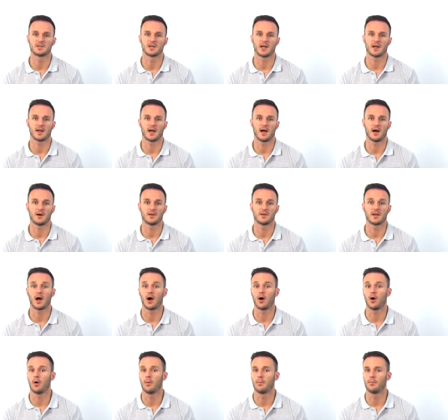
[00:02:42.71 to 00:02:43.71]
check out
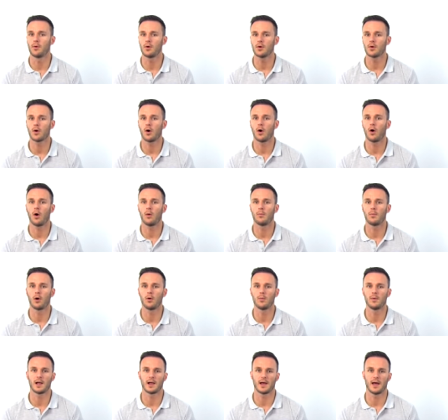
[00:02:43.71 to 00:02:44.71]
our book or
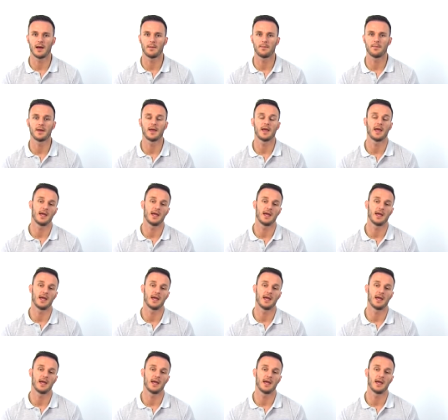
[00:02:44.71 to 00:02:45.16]
mobile app